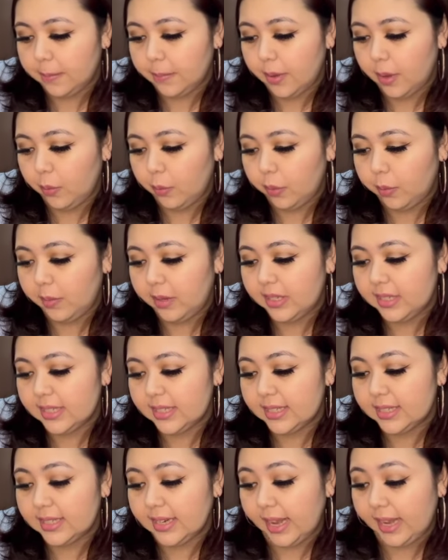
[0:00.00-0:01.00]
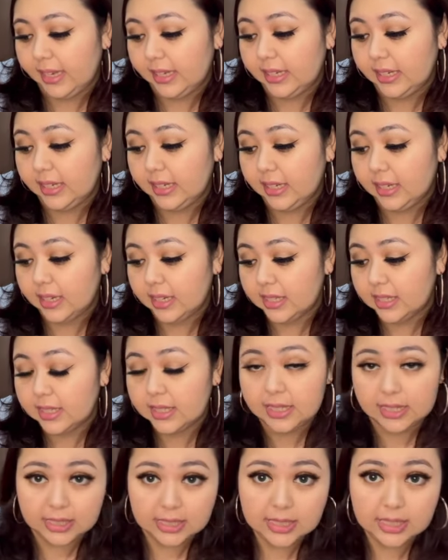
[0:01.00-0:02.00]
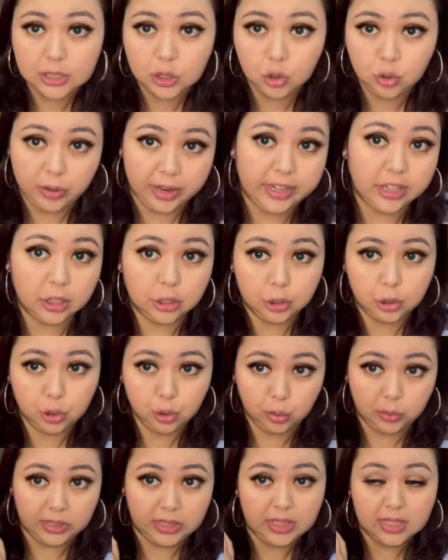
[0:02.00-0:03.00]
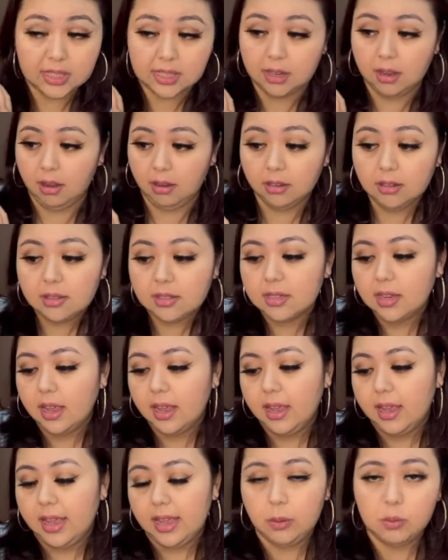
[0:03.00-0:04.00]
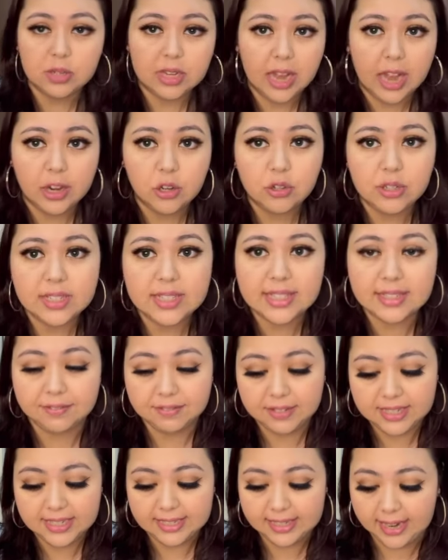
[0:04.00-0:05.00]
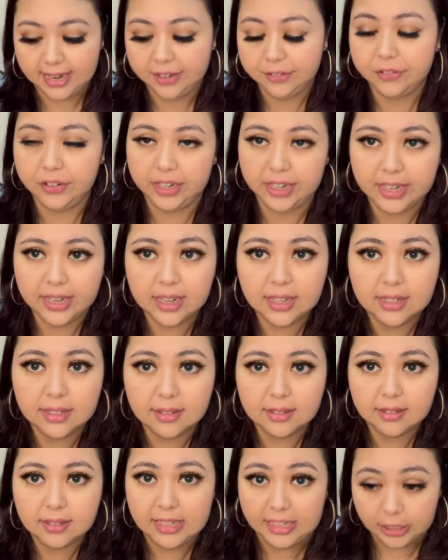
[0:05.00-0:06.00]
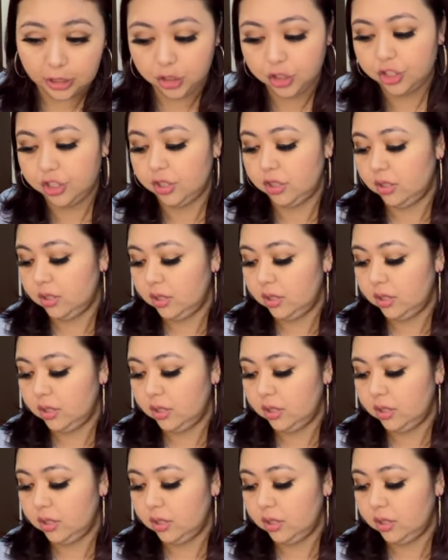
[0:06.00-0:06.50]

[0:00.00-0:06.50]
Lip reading: women's Nike City Trainer 3, it's called. It was 179 ringgit each.